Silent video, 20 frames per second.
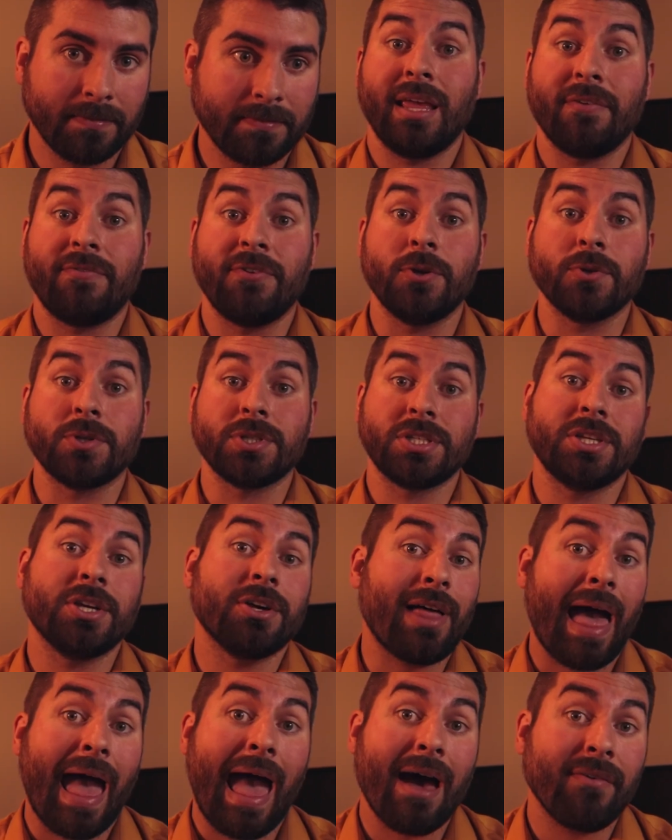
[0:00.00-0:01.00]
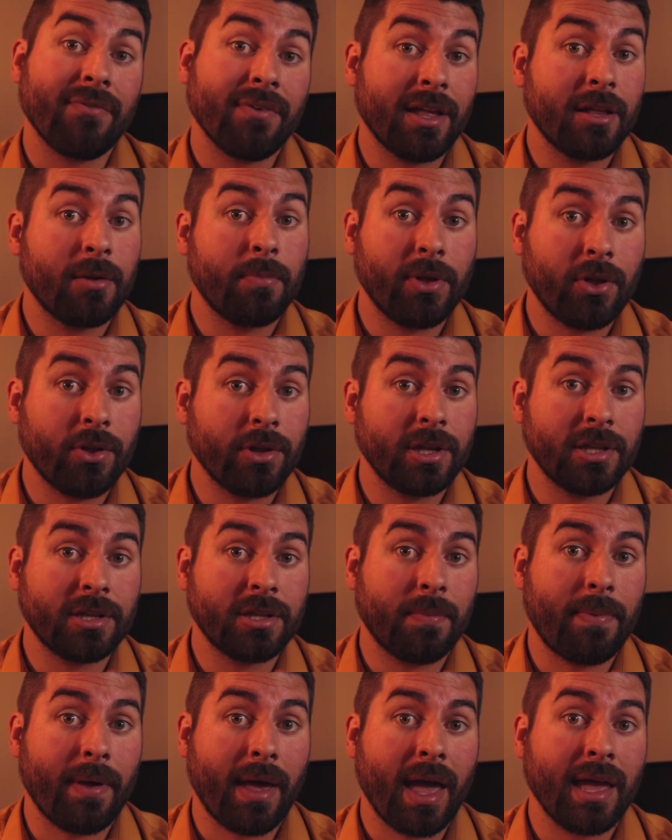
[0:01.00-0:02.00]
If you still have an ability
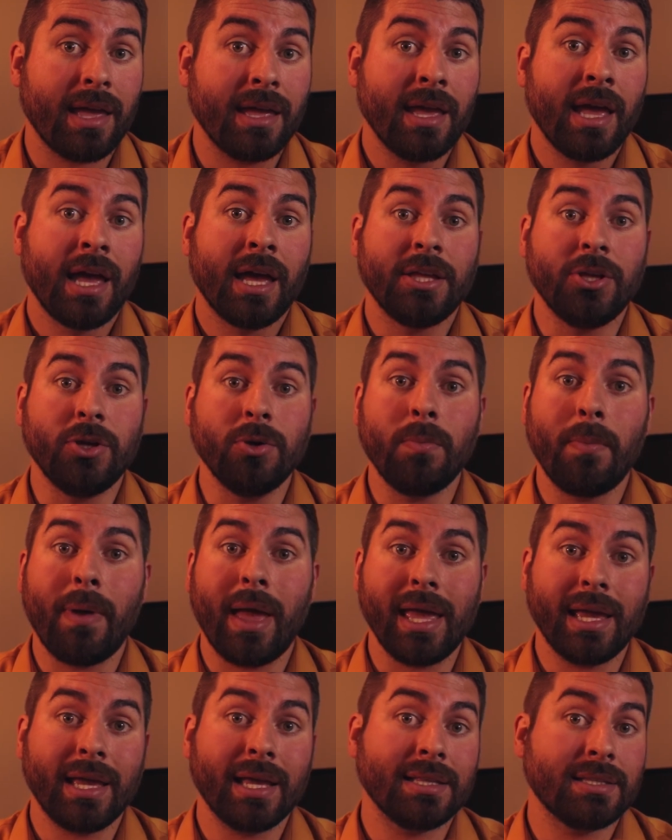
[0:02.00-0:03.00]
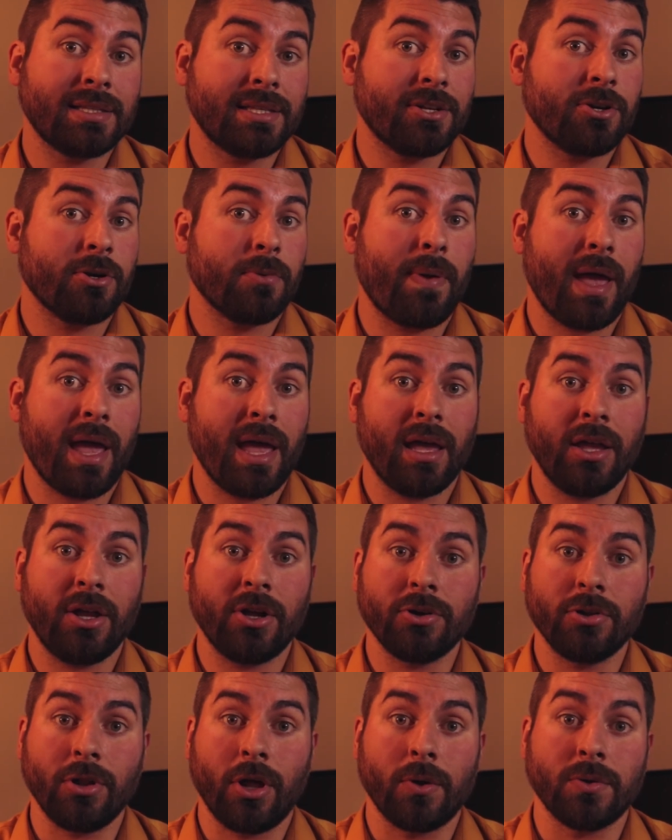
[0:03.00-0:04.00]
to pay, you may consider paying
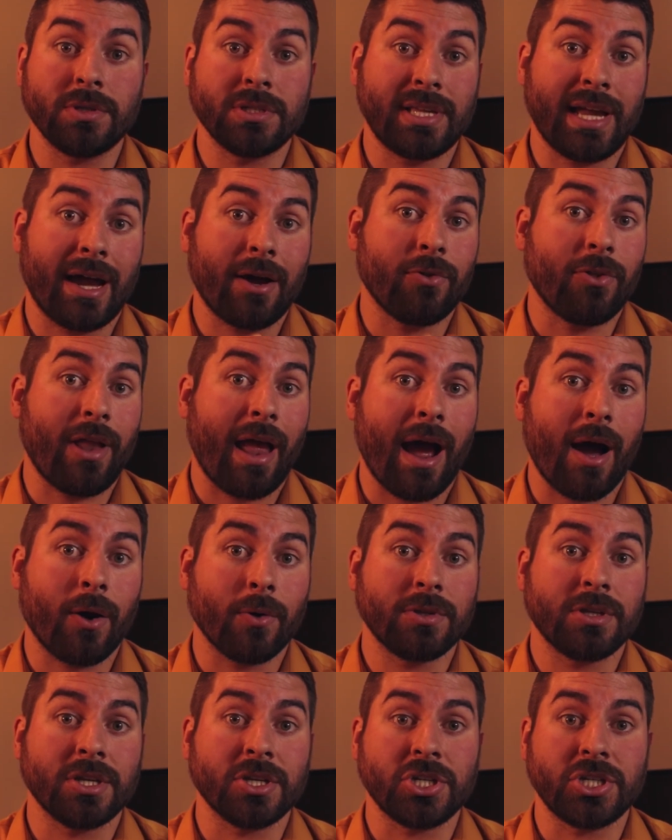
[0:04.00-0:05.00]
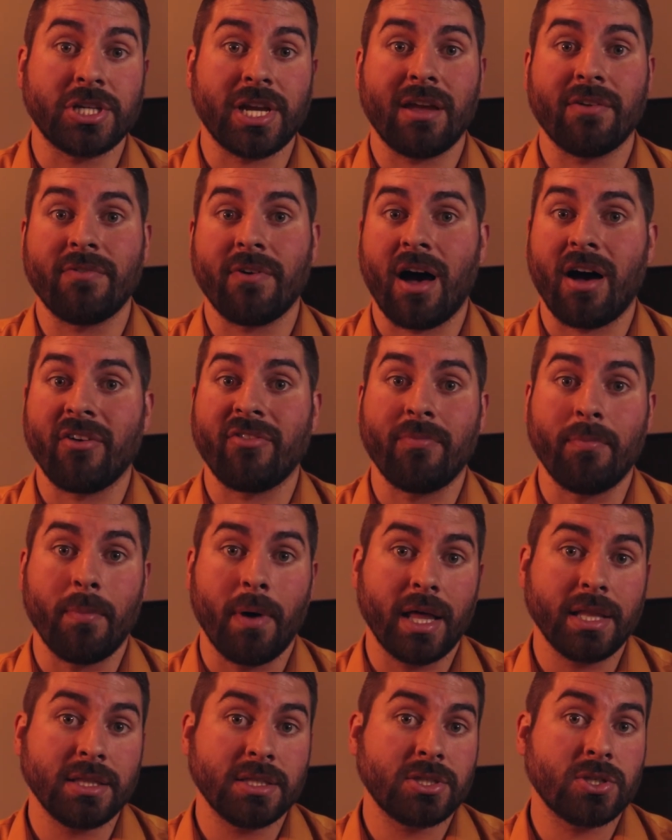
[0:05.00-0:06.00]
your loans down now to shave off
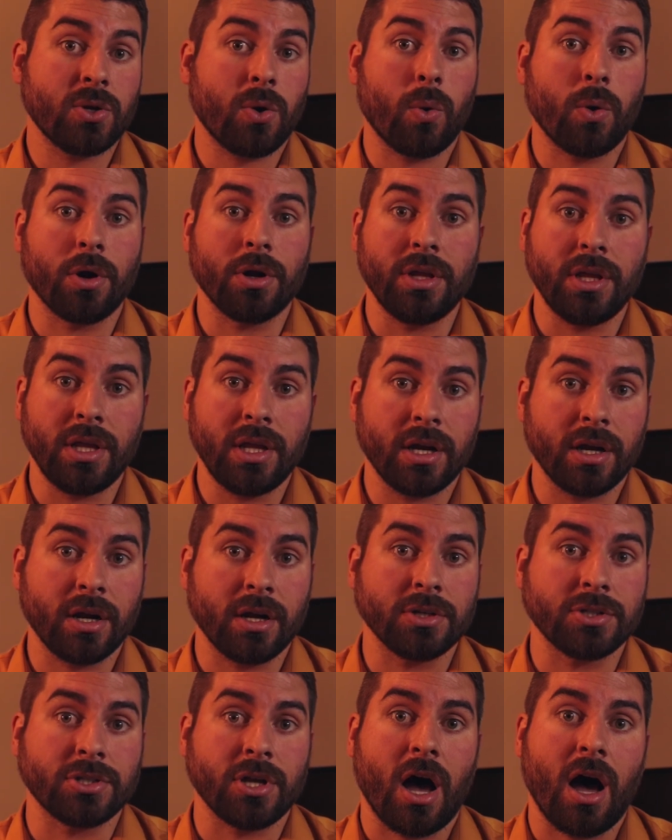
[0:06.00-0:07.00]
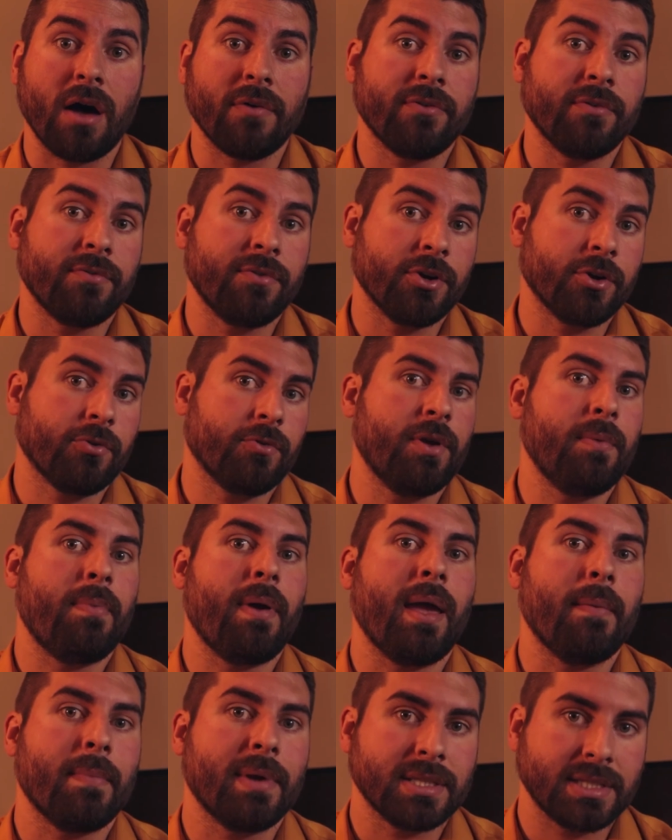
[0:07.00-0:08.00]
months or years off of your
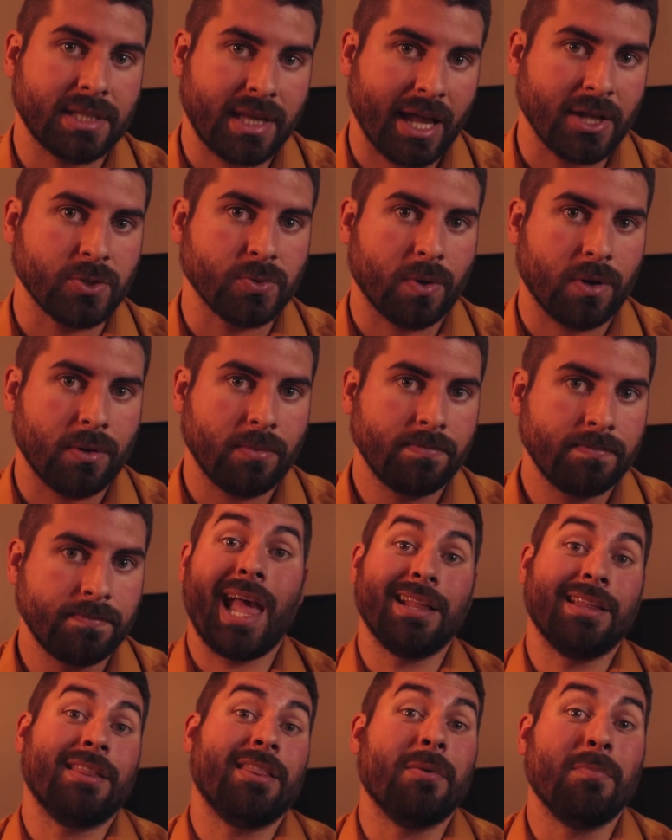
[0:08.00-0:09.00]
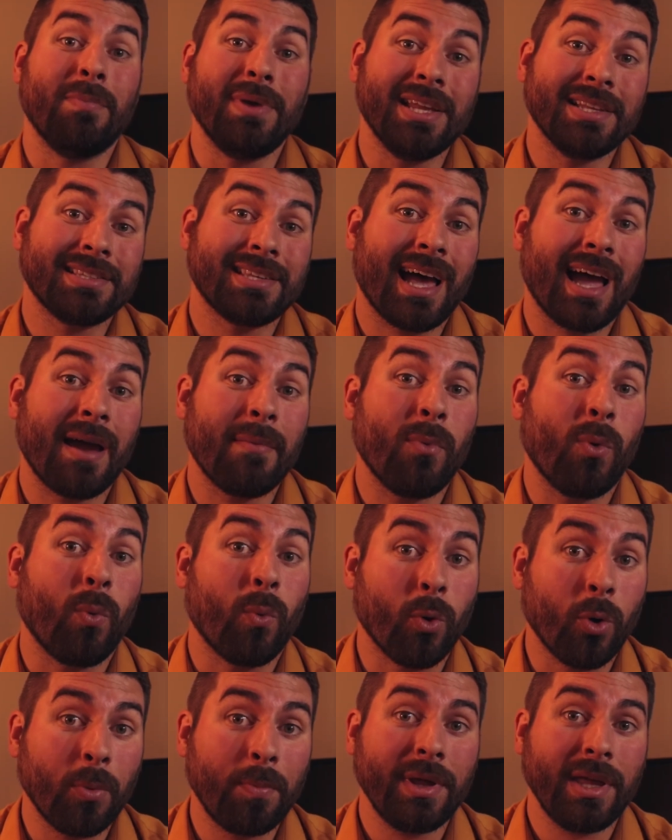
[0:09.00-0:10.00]
repayment schedule. And in the meantime,
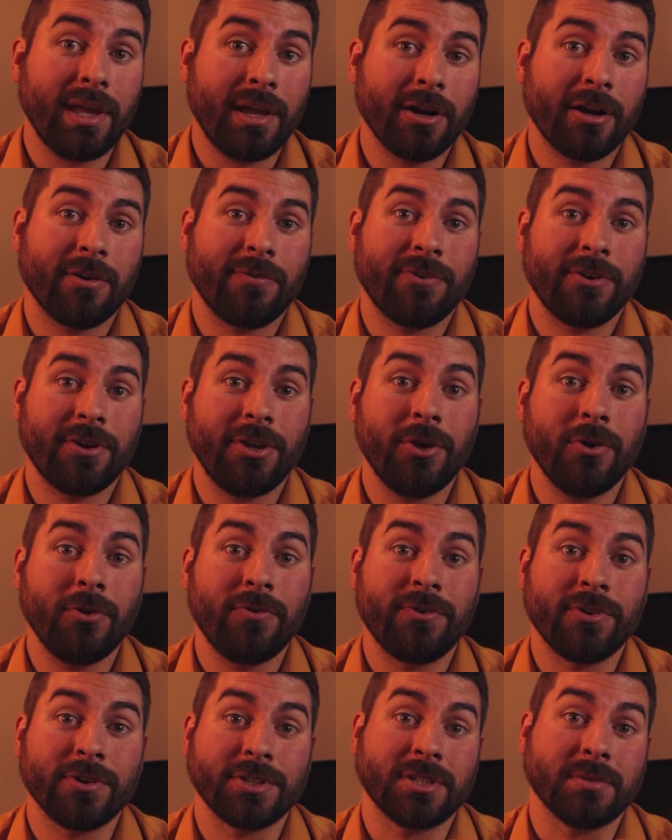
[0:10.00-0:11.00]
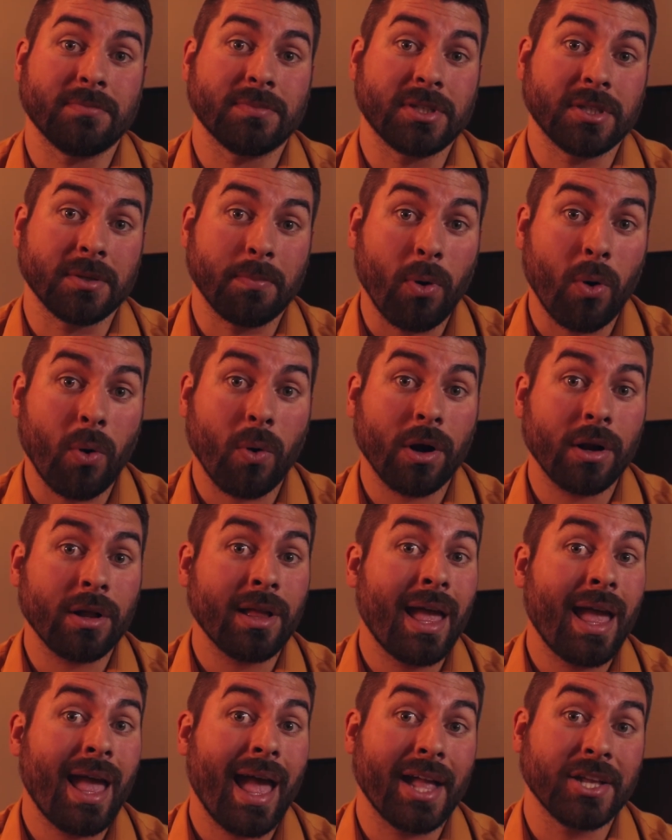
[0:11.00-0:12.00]
we'll be here for you for some support,
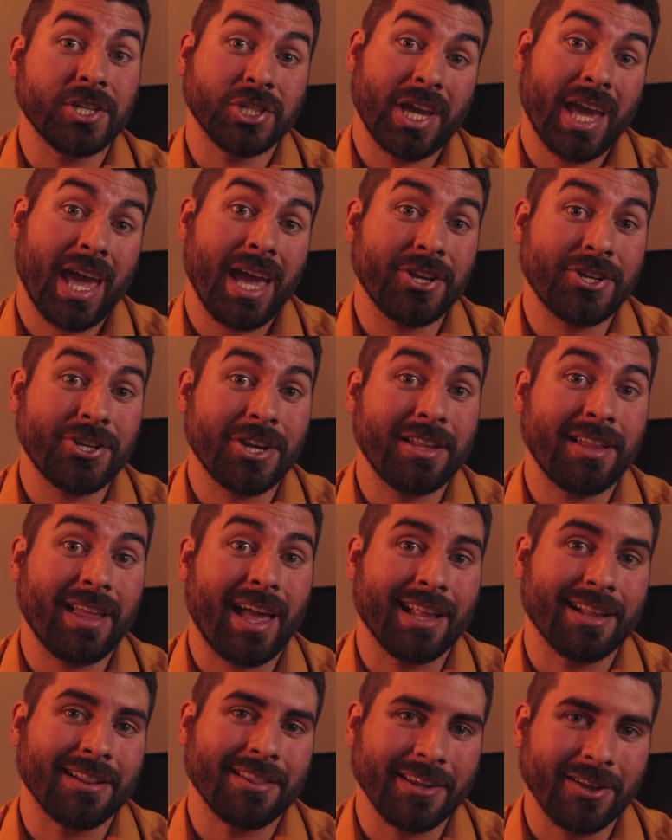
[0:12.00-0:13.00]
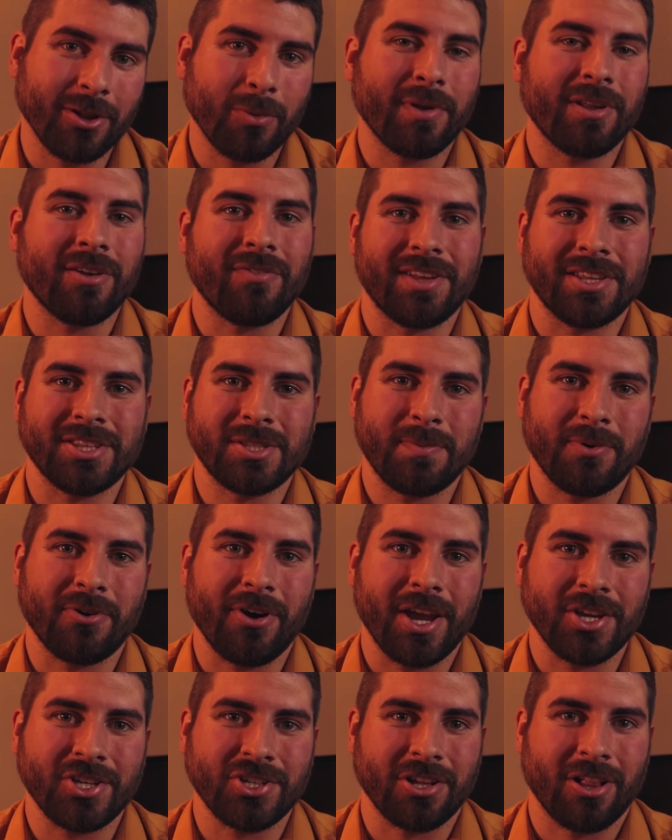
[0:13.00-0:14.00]
education, and a little bit of
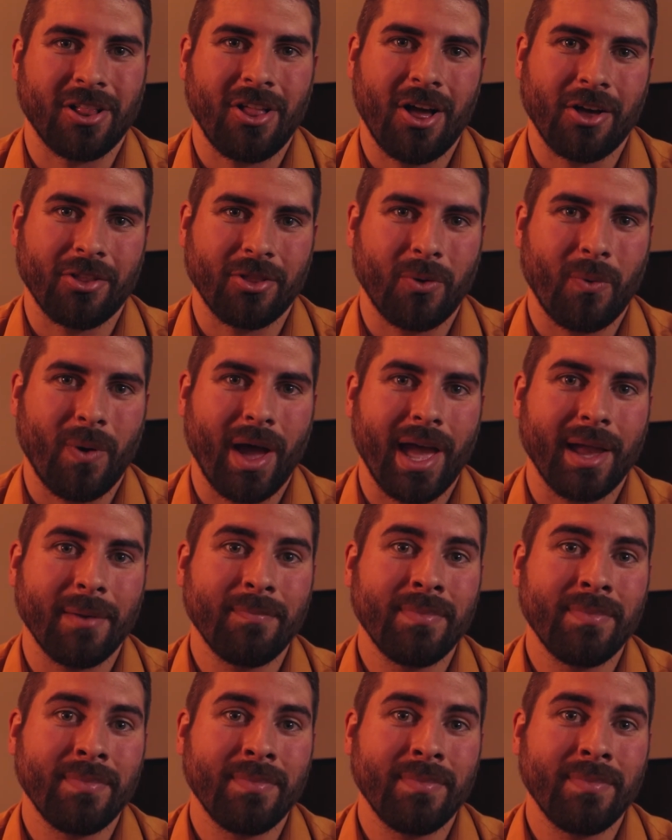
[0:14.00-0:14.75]
inspiration along the way.